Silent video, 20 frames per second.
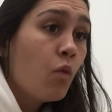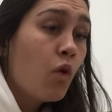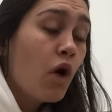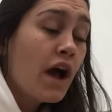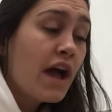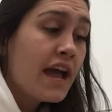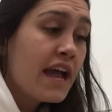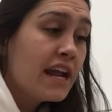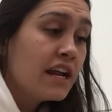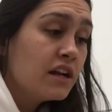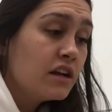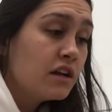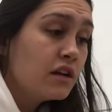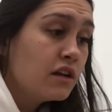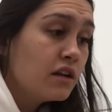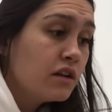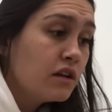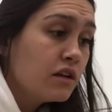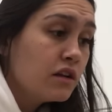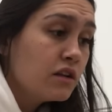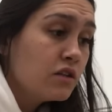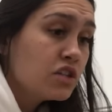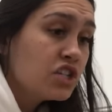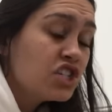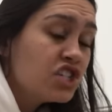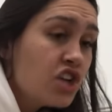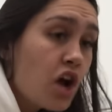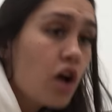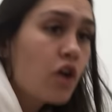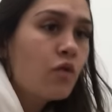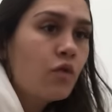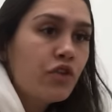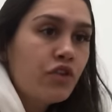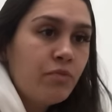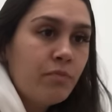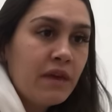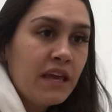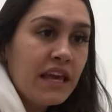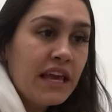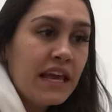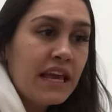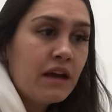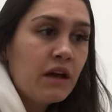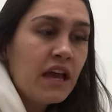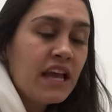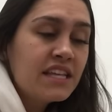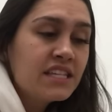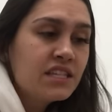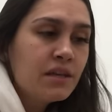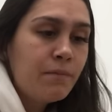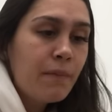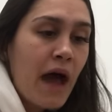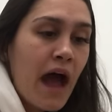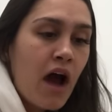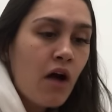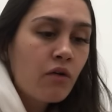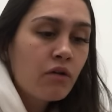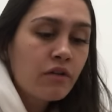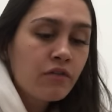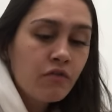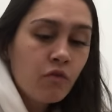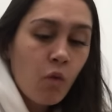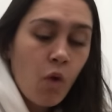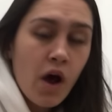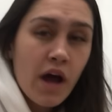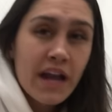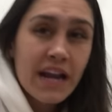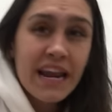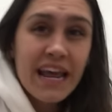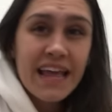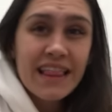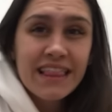What stuck with me is the power of one.